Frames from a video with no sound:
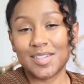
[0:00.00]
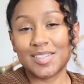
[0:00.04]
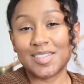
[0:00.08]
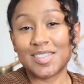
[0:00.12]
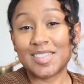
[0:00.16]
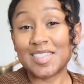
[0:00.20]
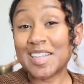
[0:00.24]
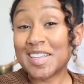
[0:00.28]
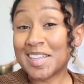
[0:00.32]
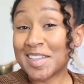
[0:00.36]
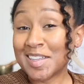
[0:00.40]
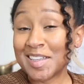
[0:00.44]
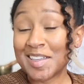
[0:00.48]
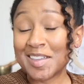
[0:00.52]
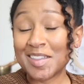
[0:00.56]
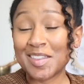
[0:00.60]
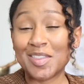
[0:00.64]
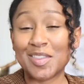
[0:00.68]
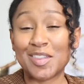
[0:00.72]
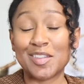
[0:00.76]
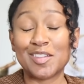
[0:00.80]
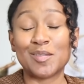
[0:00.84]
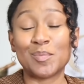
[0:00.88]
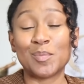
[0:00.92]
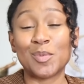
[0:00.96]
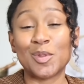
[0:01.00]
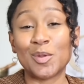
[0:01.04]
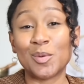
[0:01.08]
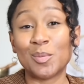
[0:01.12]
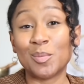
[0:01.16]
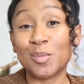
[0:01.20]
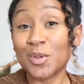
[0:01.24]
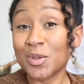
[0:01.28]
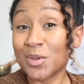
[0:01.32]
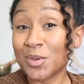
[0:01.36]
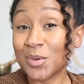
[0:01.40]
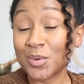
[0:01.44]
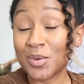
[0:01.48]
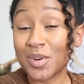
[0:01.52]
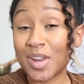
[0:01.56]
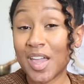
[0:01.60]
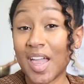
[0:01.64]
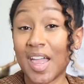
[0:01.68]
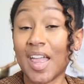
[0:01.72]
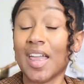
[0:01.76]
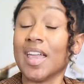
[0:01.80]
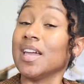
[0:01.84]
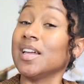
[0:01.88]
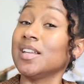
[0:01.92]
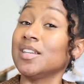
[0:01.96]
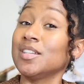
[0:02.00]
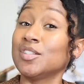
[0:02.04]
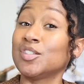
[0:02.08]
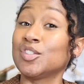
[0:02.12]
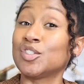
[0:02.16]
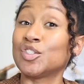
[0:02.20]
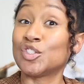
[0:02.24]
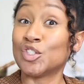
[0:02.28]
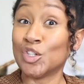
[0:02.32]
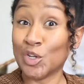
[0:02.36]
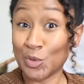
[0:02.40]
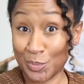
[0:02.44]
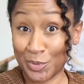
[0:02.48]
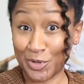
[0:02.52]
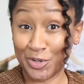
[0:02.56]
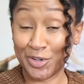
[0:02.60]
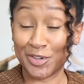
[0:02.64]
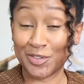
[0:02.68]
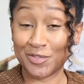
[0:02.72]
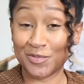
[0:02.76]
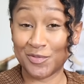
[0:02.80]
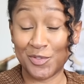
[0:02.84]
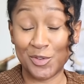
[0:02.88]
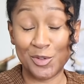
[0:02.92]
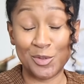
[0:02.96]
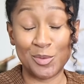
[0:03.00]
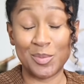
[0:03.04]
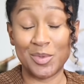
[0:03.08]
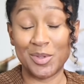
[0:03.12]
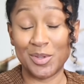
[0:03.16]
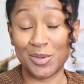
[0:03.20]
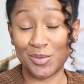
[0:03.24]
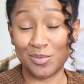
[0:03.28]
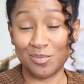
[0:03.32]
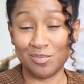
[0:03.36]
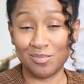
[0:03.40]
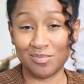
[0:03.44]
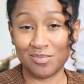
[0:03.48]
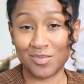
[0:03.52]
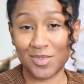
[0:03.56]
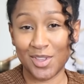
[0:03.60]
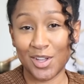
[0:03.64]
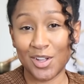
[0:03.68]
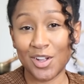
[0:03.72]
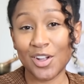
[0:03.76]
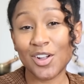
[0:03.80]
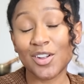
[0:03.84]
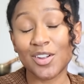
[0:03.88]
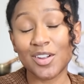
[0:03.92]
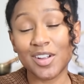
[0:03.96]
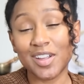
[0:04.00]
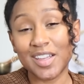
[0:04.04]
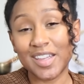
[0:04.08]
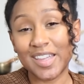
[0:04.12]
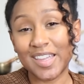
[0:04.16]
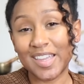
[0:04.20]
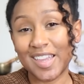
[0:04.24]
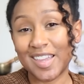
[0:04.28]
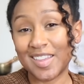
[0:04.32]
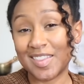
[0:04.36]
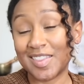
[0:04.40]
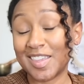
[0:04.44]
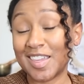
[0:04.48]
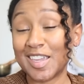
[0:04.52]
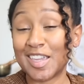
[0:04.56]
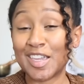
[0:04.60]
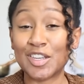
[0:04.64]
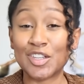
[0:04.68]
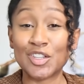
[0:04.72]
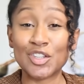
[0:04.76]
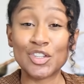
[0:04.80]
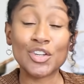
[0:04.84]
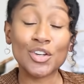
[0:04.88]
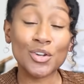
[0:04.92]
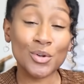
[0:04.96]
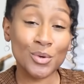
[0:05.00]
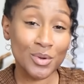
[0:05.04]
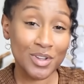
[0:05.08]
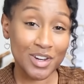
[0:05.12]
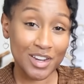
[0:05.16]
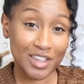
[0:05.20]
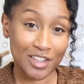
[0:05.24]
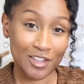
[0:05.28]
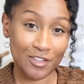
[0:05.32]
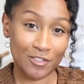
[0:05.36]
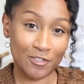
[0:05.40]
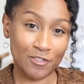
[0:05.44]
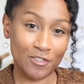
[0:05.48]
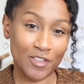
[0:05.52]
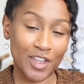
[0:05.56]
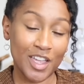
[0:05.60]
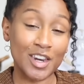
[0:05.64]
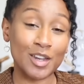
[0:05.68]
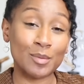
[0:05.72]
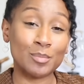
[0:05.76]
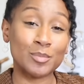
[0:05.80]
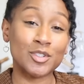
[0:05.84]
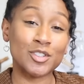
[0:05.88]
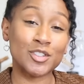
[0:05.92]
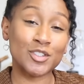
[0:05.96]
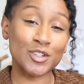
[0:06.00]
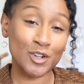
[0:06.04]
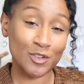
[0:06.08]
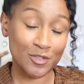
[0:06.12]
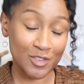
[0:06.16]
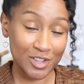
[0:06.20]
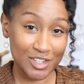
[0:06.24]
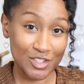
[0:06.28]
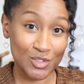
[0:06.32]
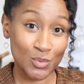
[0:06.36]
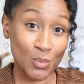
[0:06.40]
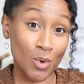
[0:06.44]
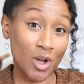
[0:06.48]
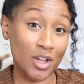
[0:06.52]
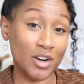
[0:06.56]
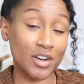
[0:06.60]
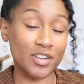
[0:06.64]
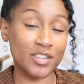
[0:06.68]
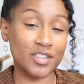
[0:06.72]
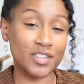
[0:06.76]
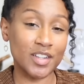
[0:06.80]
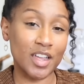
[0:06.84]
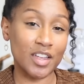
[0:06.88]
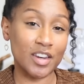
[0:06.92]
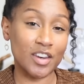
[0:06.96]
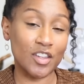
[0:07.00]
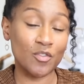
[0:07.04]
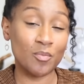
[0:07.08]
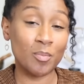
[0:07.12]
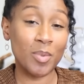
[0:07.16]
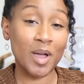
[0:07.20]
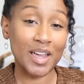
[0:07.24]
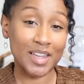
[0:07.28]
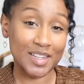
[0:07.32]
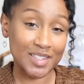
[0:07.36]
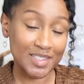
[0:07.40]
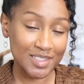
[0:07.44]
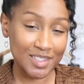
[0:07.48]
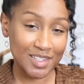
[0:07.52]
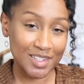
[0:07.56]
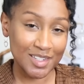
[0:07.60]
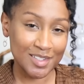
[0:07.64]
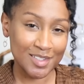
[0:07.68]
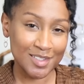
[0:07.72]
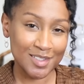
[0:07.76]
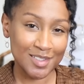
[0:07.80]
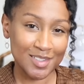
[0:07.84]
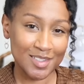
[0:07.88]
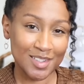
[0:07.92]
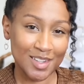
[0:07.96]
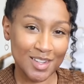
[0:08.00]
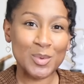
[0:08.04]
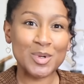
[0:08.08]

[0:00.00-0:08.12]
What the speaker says: seeing this blue moon and super full moon occurring in the intuitive and observant water sign of Pisces.